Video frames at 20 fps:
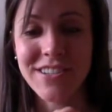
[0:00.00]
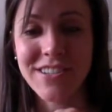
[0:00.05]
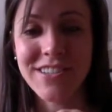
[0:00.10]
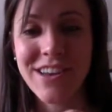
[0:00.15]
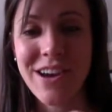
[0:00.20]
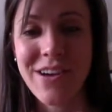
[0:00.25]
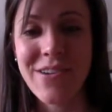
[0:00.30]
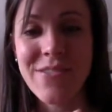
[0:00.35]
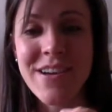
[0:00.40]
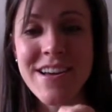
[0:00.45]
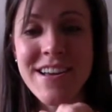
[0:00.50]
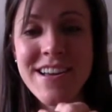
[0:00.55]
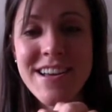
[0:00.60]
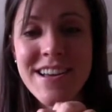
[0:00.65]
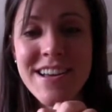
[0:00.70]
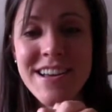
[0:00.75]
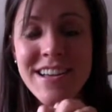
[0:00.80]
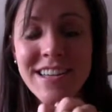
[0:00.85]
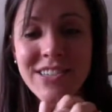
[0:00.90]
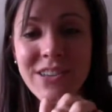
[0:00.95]
So
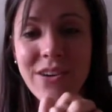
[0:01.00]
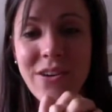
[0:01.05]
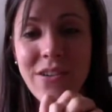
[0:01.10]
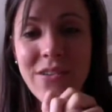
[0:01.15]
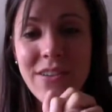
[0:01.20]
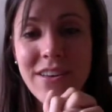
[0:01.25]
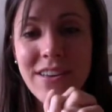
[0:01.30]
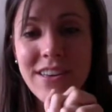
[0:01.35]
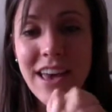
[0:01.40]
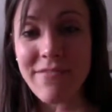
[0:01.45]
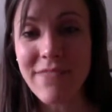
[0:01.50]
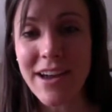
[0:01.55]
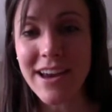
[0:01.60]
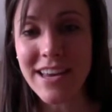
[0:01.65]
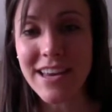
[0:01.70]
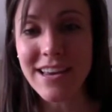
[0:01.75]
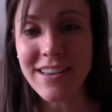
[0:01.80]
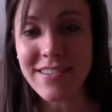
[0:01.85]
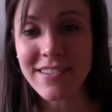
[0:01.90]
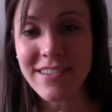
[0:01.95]
get
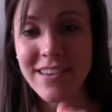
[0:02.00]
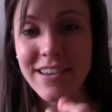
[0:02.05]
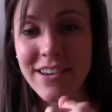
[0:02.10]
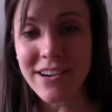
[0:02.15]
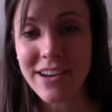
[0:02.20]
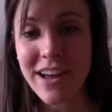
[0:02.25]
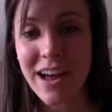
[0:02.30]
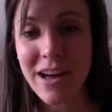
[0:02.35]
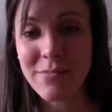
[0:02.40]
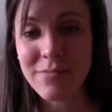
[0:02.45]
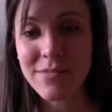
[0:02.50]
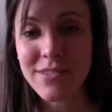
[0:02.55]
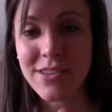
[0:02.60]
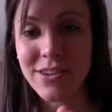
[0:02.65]
ready. Here it comes.